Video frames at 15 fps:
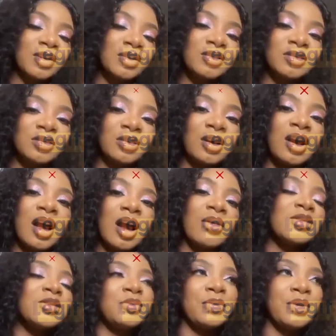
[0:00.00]
So I want to
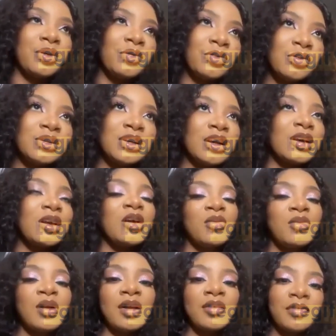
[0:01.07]
be part of those that
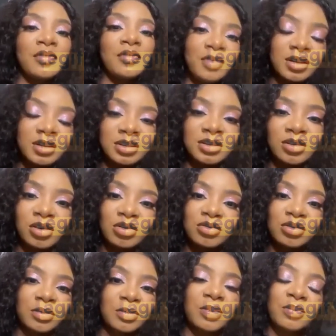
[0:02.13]
affects the
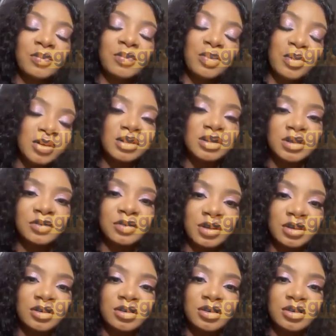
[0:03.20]
country positively.
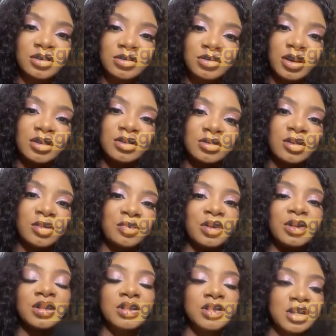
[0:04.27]
Try to bring
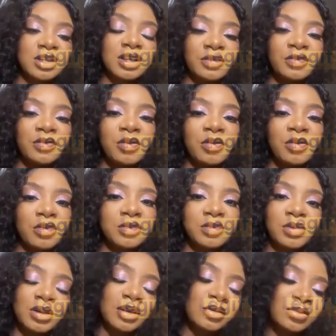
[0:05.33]
the change that we've always
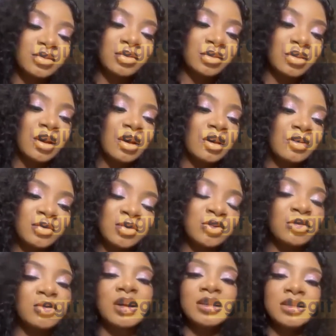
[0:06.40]
wanted. So to
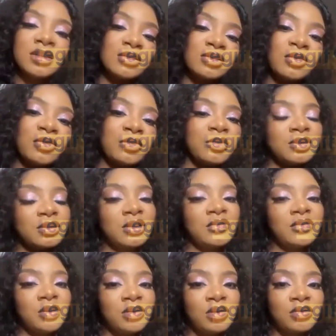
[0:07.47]
do that is not for me to
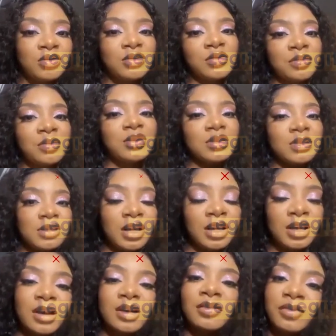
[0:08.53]
leave the country, it's for me to stay
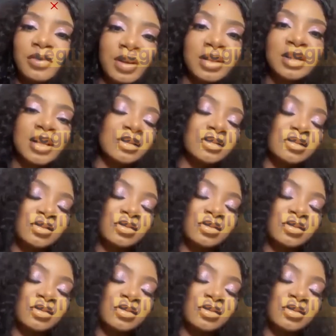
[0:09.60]
here and fight that.